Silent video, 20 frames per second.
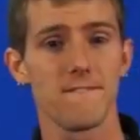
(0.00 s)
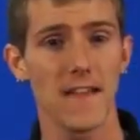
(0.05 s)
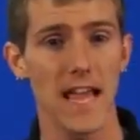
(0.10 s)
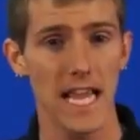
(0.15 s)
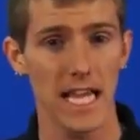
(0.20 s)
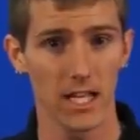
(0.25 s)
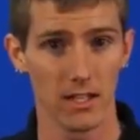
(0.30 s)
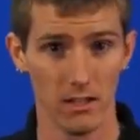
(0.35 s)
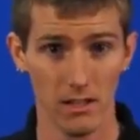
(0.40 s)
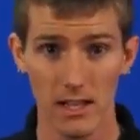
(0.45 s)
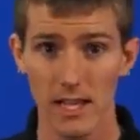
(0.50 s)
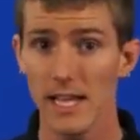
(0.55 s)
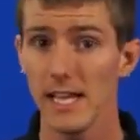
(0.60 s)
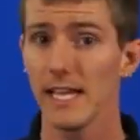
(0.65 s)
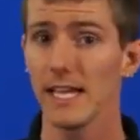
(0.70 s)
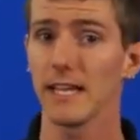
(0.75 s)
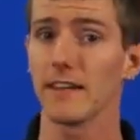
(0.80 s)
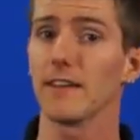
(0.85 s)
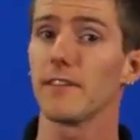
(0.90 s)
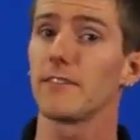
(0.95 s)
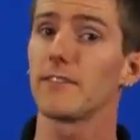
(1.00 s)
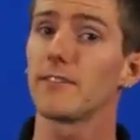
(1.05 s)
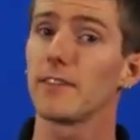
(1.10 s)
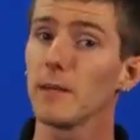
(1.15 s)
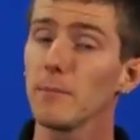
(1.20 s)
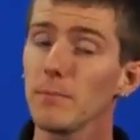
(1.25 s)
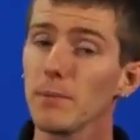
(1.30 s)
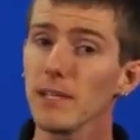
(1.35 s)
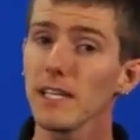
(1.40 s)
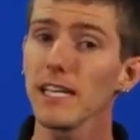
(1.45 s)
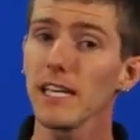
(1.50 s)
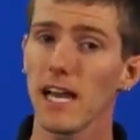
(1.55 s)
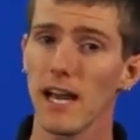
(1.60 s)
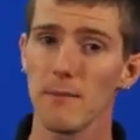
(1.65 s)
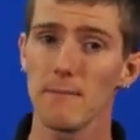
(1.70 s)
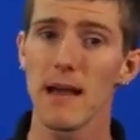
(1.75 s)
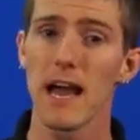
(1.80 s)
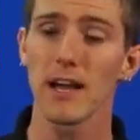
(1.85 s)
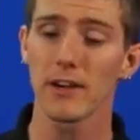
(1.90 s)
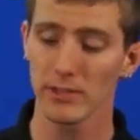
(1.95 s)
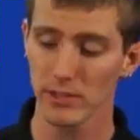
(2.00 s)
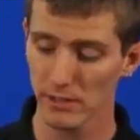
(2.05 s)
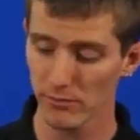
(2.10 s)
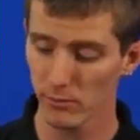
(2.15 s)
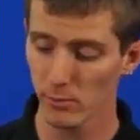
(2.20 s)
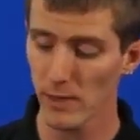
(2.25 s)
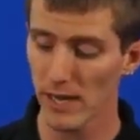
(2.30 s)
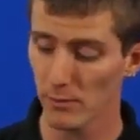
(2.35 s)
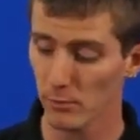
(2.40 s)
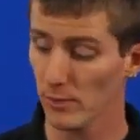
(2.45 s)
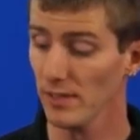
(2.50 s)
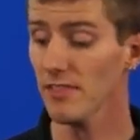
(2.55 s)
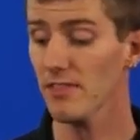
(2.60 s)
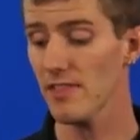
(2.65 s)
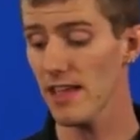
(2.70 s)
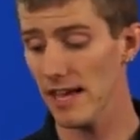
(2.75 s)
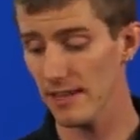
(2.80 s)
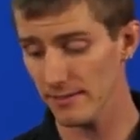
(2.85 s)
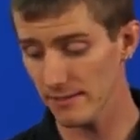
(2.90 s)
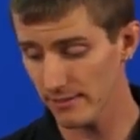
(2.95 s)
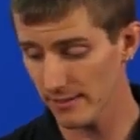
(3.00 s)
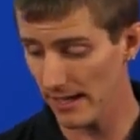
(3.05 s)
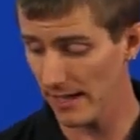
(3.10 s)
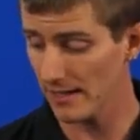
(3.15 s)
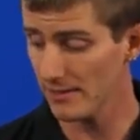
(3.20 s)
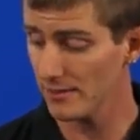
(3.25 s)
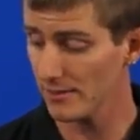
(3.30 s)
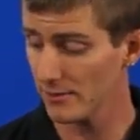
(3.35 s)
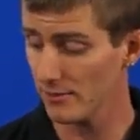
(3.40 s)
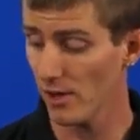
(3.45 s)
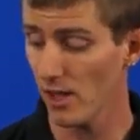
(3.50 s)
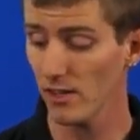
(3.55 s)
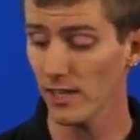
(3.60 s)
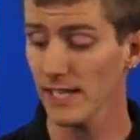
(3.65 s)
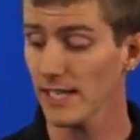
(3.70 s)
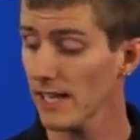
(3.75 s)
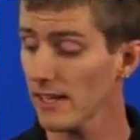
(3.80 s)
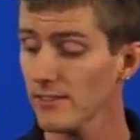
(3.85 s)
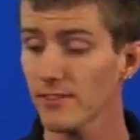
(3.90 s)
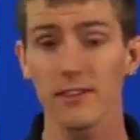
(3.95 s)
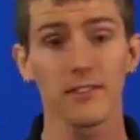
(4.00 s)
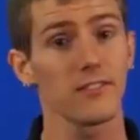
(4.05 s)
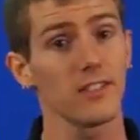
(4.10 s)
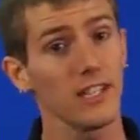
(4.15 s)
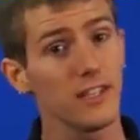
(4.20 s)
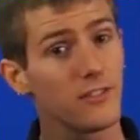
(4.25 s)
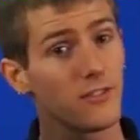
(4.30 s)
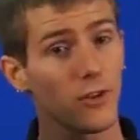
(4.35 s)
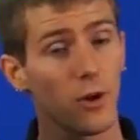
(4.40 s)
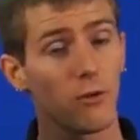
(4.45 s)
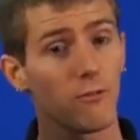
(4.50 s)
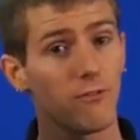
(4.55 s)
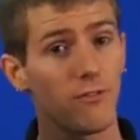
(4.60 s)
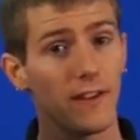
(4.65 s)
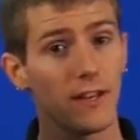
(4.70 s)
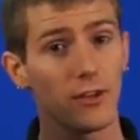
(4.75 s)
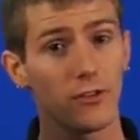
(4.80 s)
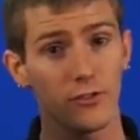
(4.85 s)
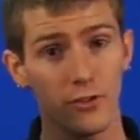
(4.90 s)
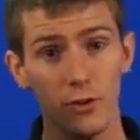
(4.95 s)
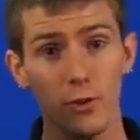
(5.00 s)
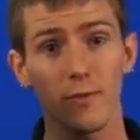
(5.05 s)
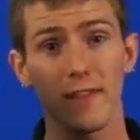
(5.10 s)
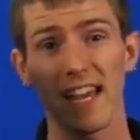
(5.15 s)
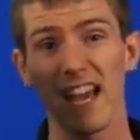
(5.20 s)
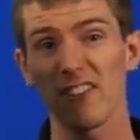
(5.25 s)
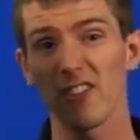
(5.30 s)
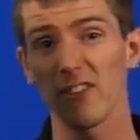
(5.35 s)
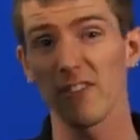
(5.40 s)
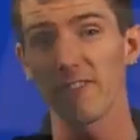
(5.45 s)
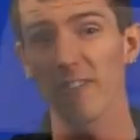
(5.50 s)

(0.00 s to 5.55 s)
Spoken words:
fail. It is simply a matter of when. With that said, it's not like SSDs don't fail too. They have a